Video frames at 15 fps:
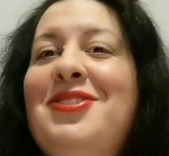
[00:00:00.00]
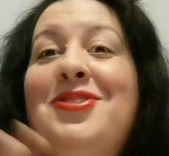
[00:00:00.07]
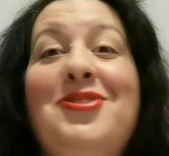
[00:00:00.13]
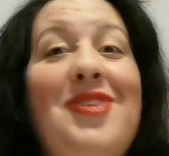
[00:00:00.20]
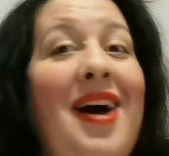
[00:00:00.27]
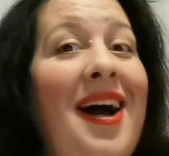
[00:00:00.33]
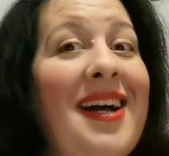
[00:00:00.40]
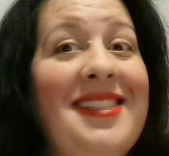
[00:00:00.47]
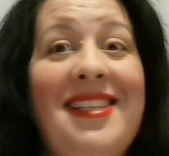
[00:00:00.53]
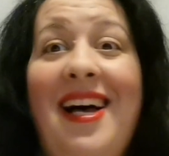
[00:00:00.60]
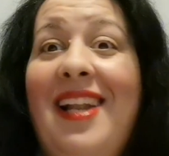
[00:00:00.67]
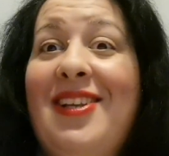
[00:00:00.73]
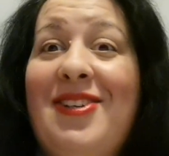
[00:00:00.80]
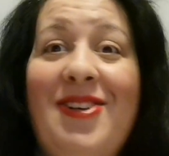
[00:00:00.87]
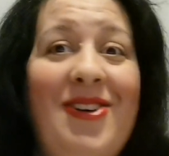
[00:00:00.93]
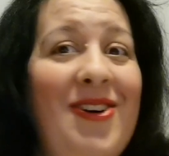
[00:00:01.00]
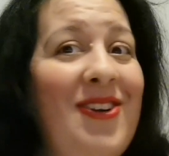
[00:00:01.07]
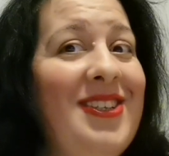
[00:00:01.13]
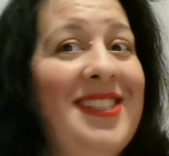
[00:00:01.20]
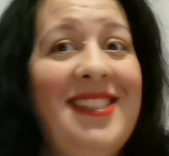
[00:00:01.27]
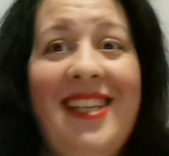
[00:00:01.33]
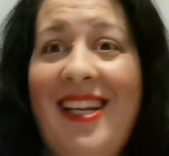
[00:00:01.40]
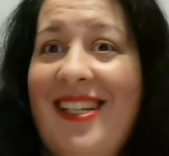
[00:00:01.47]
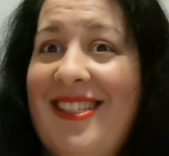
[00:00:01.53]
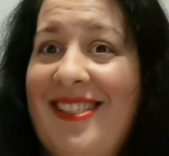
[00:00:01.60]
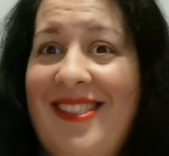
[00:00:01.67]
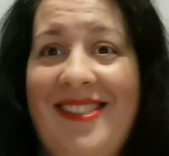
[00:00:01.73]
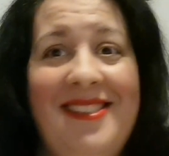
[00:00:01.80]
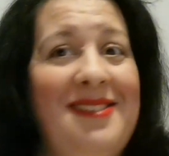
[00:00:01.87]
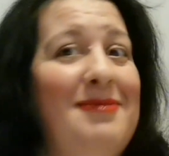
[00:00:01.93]
drugs, alcohol,
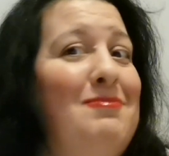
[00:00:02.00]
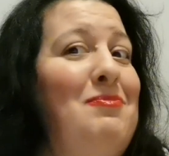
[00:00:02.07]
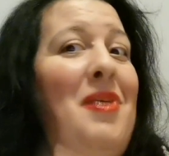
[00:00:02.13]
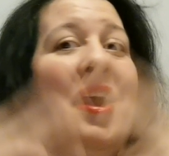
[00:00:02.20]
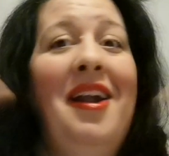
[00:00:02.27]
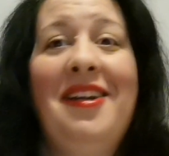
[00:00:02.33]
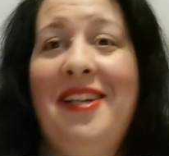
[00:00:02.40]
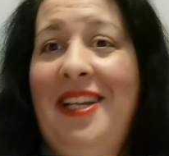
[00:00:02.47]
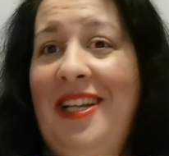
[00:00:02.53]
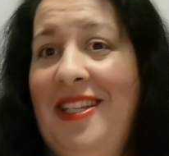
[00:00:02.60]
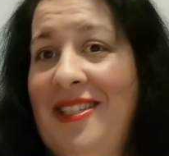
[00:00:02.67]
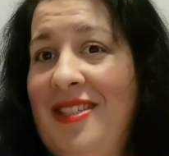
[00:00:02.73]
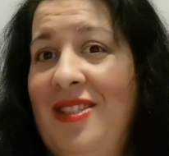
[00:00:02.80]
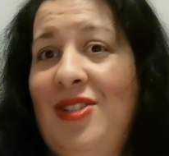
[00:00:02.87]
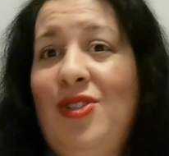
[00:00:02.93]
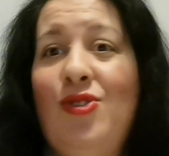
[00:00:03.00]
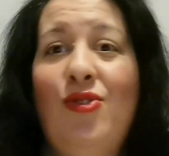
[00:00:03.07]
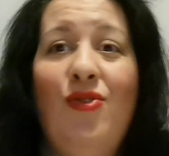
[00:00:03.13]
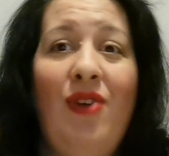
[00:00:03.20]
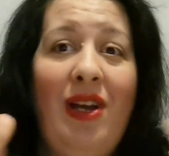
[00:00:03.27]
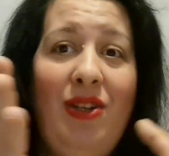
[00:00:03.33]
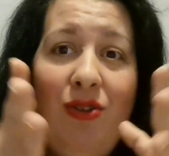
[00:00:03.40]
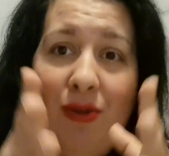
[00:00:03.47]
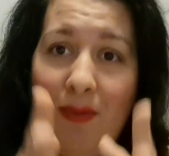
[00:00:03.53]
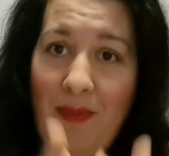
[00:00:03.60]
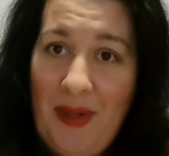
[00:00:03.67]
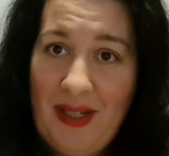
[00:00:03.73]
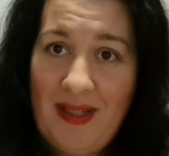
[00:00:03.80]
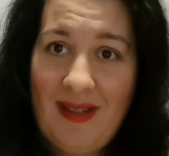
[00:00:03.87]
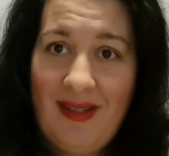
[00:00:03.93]
sex, parties, to find your
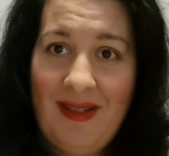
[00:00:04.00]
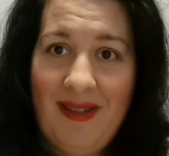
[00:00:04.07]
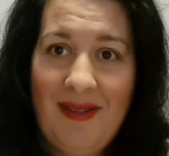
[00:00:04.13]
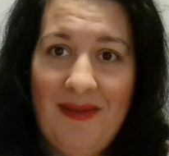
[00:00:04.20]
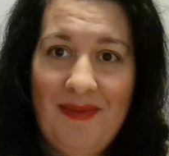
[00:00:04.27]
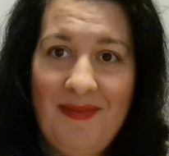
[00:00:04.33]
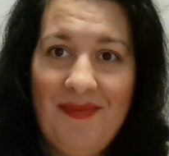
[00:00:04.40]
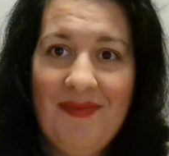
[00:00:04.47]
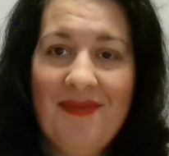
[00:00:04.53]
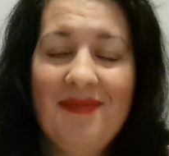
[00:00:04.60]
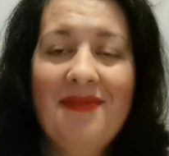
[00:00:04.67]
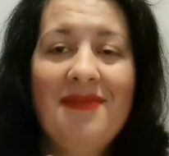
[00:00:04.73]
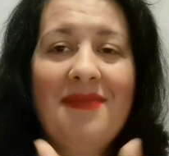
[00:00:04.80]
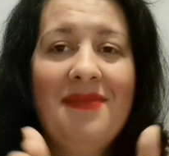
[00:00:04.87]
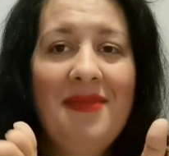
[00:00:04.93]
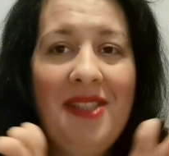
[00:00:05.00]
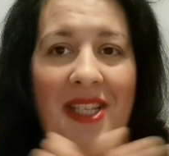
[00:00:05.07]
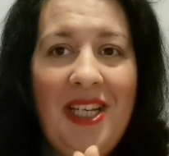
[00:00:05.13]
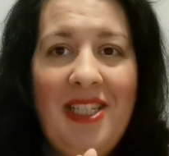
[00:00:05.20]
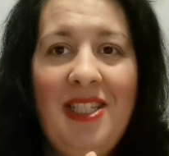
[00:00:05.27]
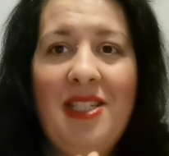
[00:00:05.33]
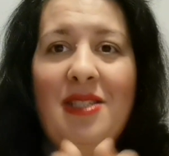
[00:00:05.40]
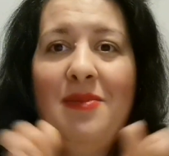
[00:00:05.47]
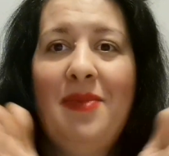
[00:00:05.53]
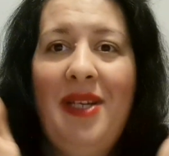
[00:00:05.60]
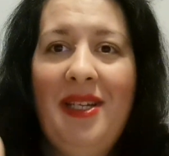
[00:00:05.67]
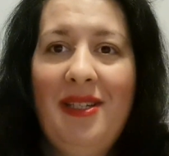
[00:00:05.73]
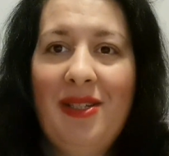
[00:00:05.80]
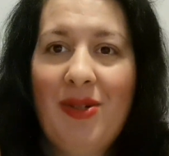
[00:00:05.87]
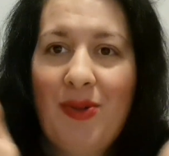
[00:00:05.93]
peace. This is
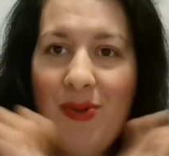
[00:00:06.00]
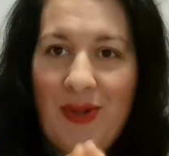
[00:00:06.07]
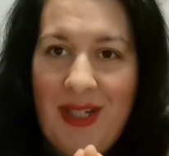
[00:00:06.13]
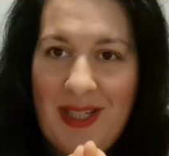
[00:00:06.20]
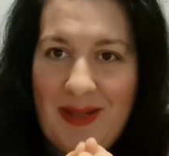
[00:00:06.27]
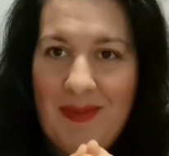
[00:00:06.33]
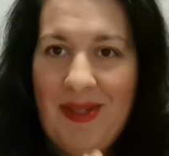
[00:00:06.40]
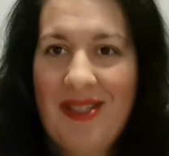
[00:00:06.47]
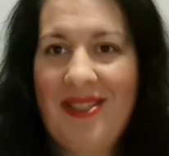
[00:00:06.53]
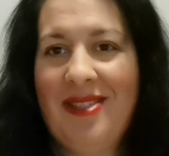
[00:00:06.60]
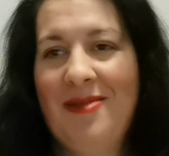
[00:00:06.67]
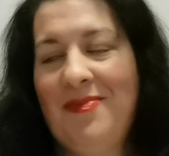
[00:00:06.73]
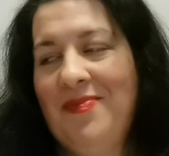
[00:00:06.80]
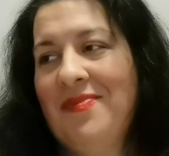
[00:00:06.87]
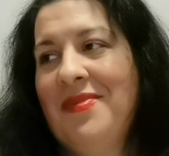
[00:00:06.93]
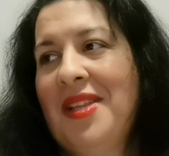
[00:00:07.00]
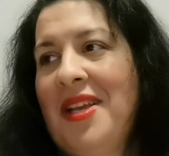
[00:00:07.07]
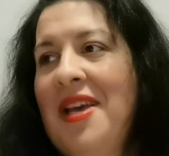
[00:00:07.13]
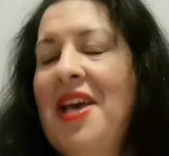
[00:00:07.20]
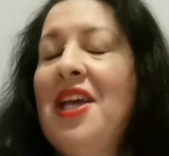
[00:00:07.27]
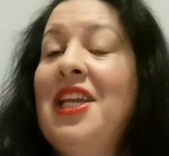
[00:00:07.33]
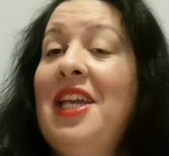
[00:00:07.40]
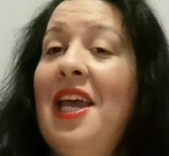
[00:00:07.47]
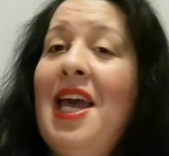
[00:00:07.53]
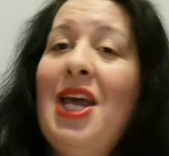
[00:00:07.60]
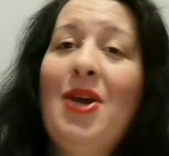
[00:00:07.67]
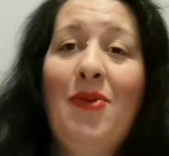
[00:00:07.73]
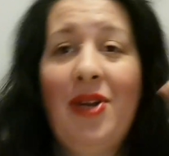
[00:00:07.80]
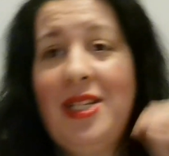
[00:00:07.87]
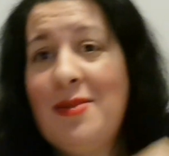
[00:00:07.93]
mean Christmas.
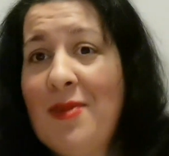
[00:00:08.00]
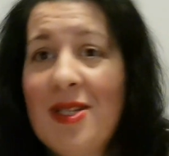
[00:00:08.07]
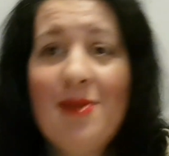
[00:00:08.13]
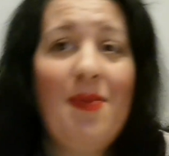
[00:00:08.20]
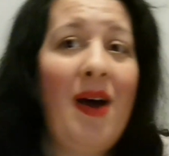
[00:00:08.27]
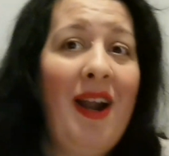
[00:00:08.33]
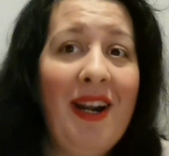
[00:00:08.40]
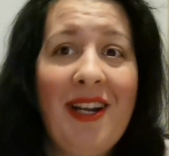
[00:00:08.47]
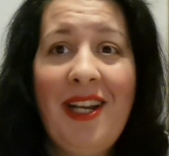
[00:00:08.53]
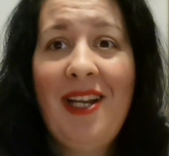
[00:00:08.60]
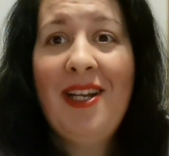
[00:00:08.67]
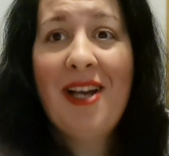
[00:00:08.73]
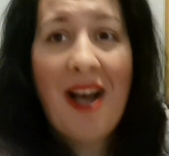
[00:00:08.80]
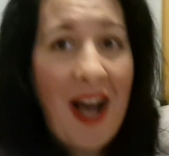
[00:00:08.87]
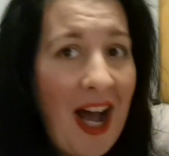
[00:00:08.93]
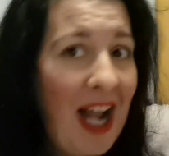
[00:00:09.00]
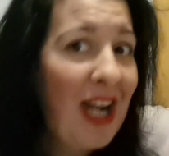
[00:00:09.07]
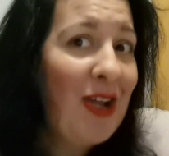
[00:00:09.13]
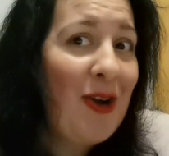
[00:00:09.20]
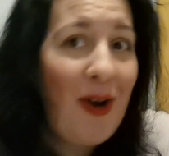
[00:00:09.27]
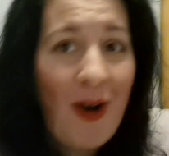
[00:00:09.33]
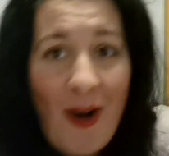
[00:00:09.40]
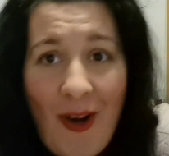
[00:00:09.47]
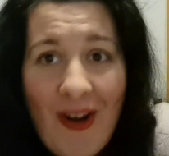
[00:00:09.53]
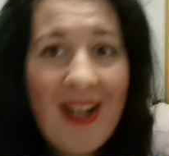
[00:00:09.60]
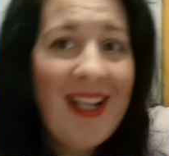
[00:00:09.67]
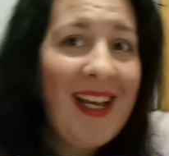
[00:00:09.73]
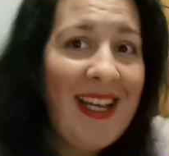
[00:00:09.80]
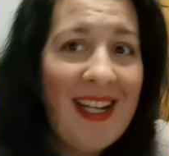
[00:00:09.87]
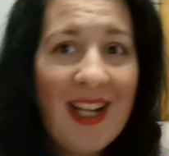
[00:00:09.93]
Yeah, Christmas party, alcohol,
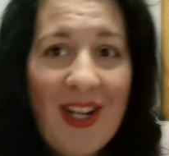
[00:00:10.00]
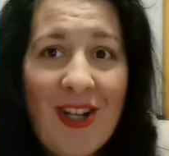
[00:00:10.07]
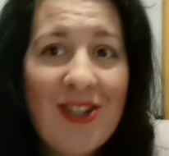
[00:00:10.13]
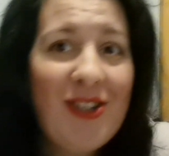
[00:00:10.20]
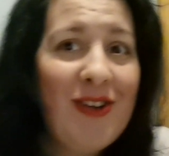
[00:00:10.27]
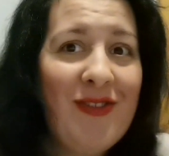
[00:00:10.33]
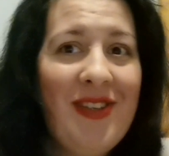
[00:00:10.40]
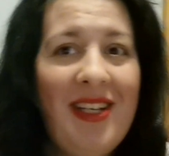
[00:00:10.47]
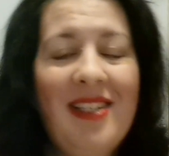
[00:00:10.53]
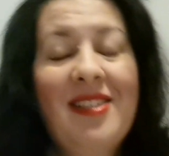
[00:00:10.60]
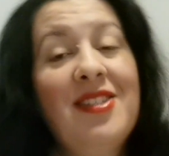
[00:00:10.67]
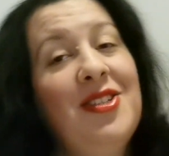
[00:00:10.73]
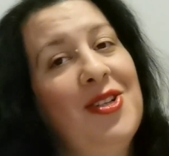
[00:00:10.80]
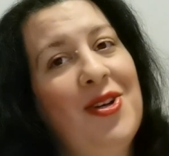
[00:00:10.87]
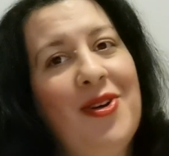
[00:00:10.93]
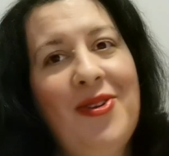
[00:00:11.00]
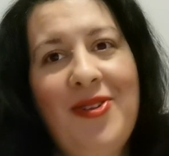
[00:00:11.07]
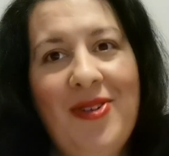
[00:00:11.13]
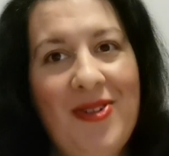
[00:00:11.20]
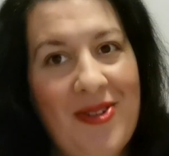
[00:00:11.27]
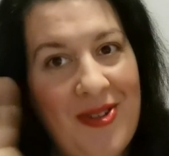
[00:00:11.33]
and a lot of things. No.